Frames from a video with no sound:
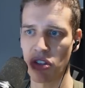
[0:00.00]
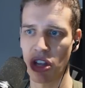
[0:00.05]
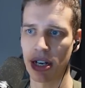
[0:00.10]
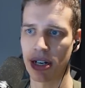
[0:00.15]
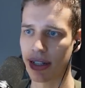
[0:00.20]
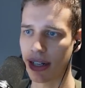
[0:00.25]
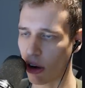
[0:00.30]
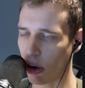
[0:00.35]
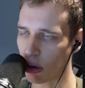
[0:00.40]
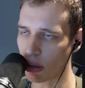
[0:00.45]

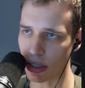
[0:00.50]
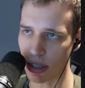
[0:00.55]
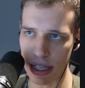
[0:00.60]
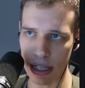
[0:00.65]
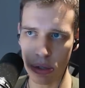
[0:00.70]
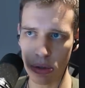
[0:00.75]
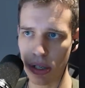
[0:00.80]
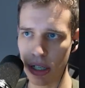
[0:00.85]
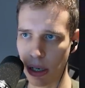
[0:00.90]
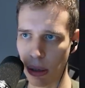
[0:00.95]
they're honestly
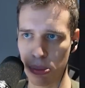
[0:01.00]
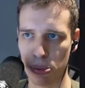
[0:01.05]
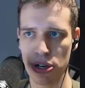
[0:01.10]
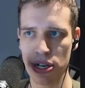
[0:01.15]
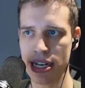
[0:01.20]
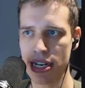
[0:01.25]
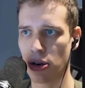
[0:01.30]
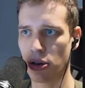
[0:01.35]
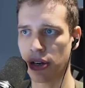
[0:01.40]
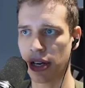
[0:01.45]
doing a
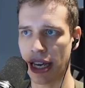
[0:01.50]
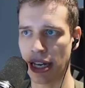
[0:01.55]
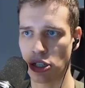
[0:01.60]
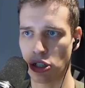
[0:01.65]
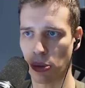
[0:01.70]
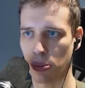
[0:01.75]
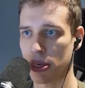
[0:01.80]
pretty okay job.